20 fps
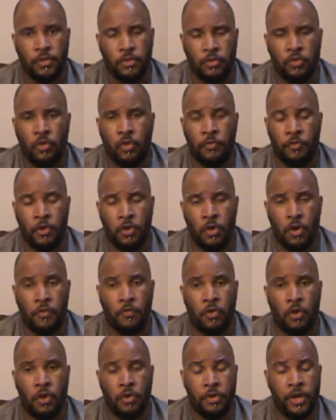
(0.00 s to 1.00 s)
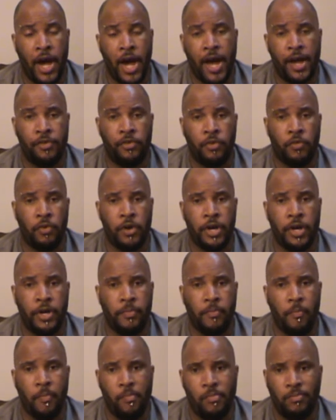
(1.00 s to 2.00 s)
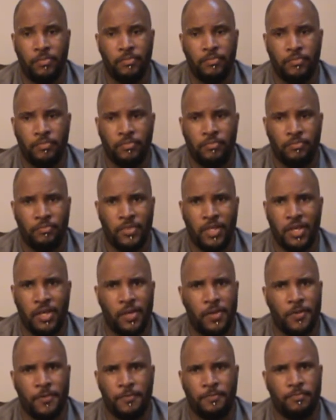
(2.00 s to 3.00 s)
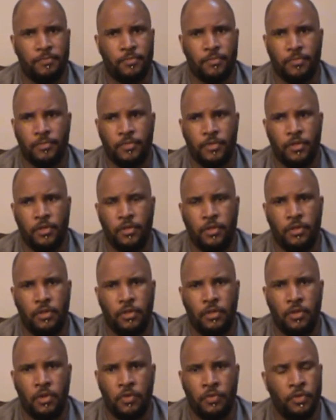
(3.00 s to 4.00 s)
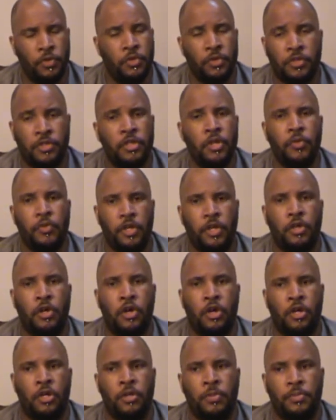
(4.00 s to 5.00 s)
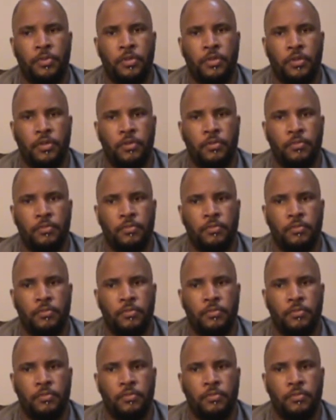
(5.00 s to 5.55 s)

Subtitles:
So if your overall diet's great, then, you know, you can still eat carbs.